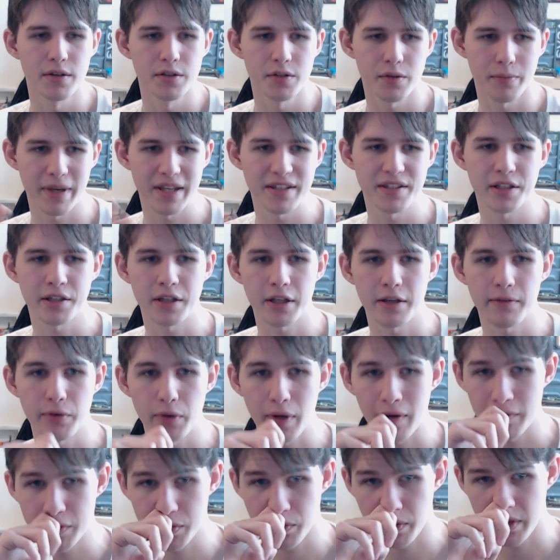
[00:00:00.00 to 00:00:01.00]
So basically, if
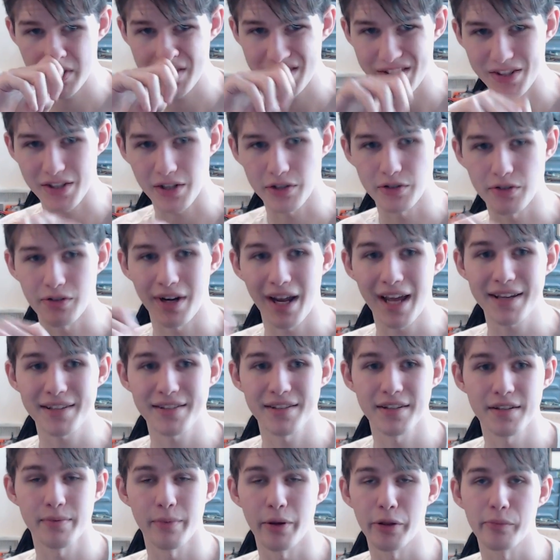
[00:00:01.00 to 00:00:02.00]
you have a
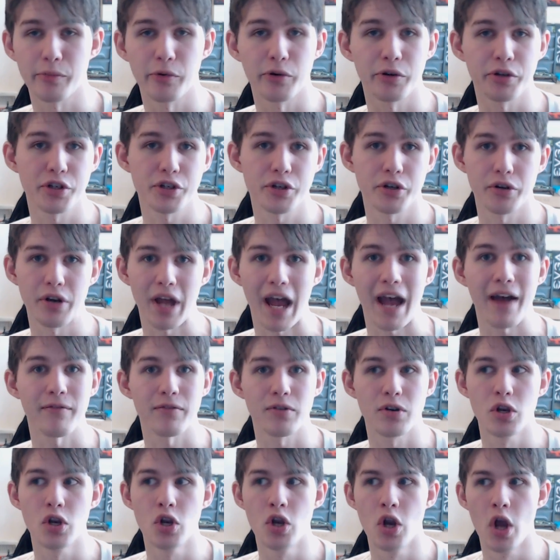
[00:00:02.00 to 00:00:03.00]
2600X, this motherboard should have
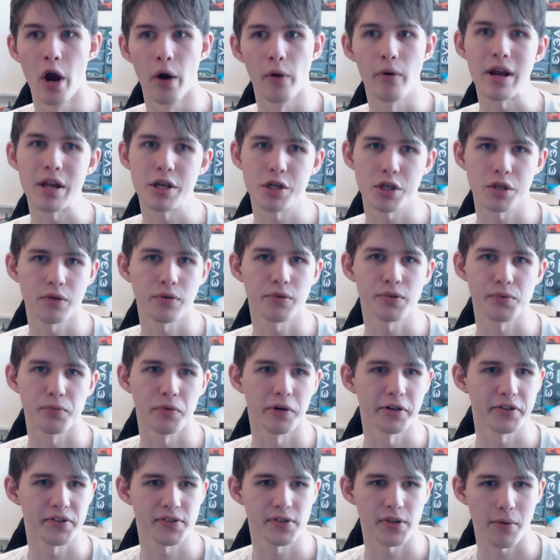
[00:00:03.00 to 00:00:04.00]
no issues
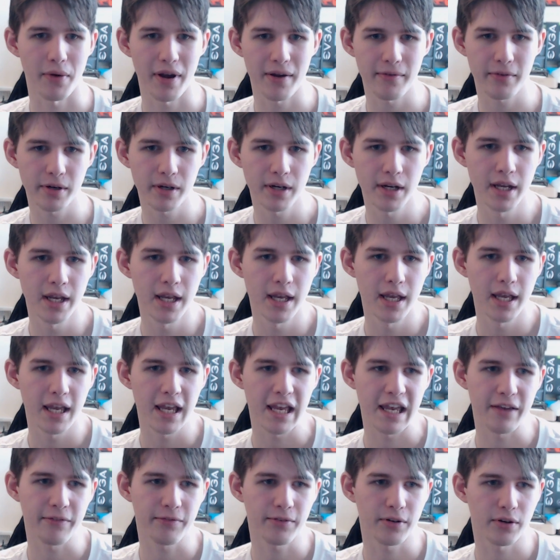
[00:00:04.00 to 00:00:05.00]
whatsoever.
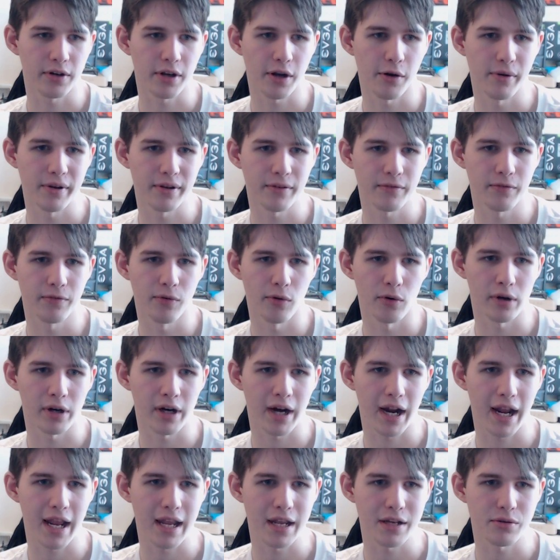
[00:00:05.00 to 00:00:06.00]
If you're going
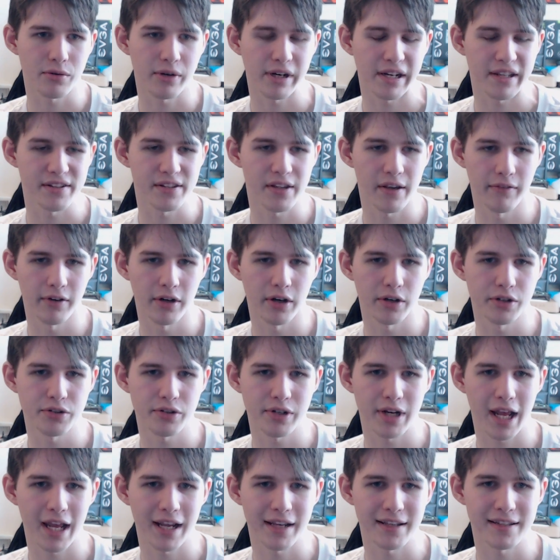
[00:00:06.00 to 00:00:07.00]
for a
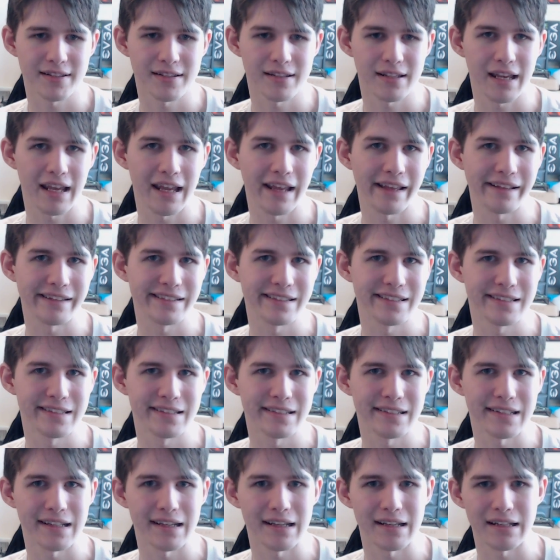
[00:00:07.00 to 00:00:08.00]
2700X,
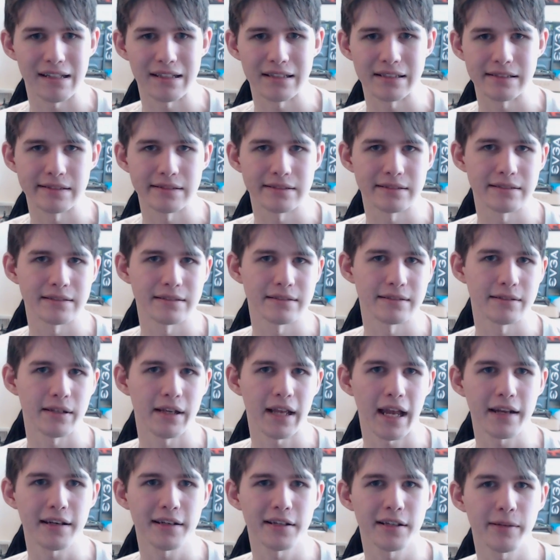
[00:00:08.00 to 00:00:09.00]
it's
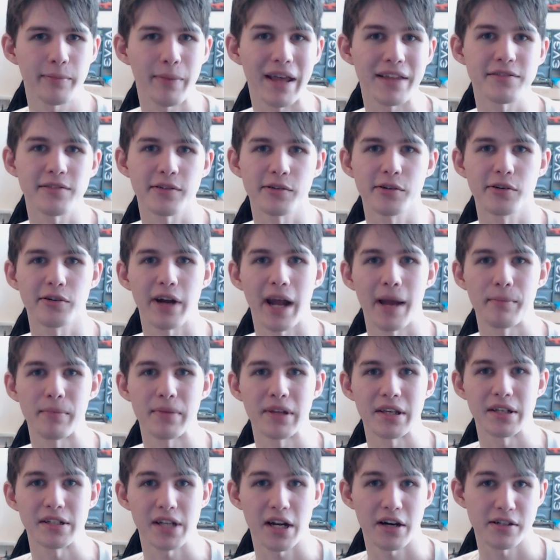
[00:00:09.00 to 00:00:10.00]
kind of depends on your
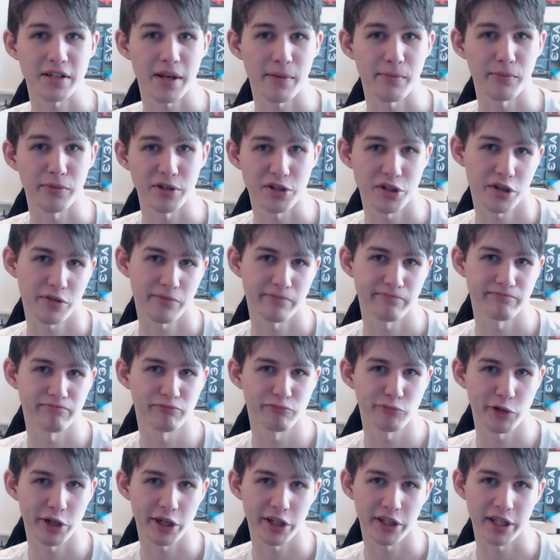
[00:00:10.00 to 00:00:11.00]
ambient air temperature,
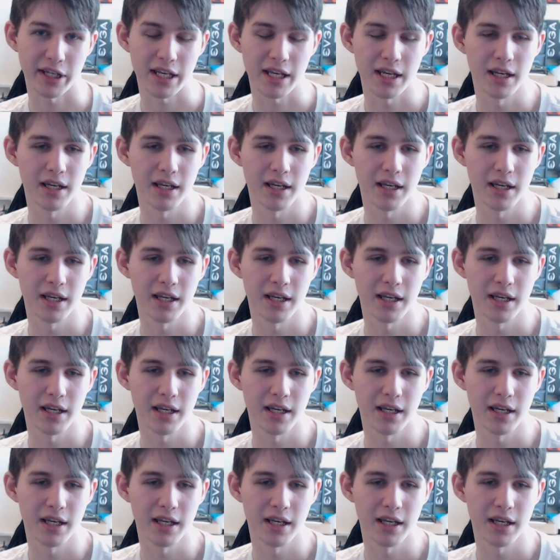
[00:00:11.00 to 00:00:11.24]
really.